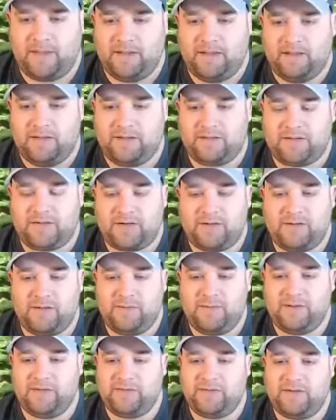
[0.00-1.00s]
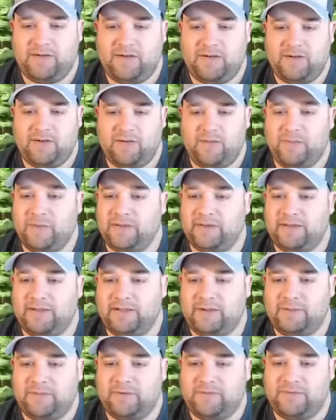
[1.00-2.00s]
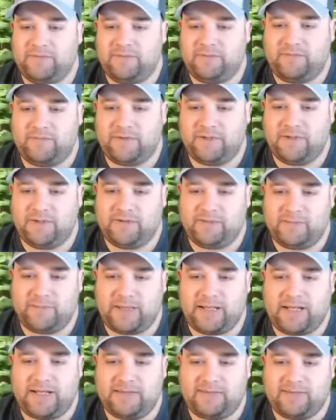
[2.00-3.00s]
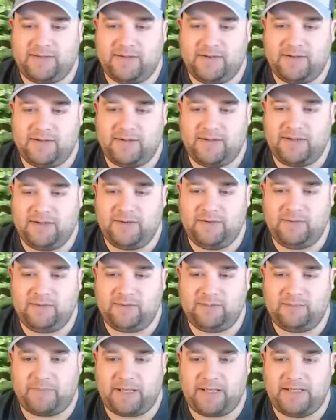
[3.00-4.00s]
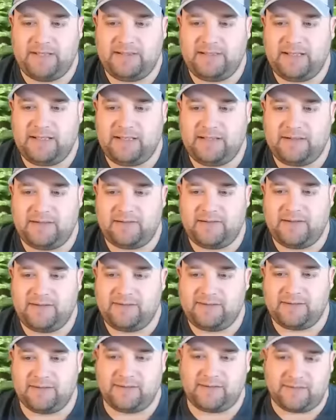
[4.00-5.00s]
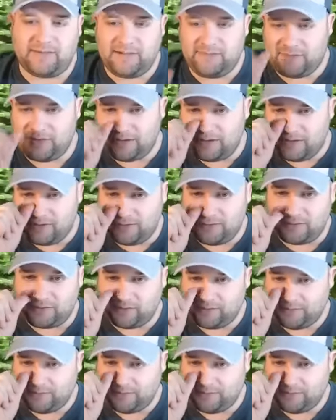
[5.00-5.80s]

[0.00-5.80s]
Charlie wants to know, when liquid birds pass their use by date, are they still safe to use?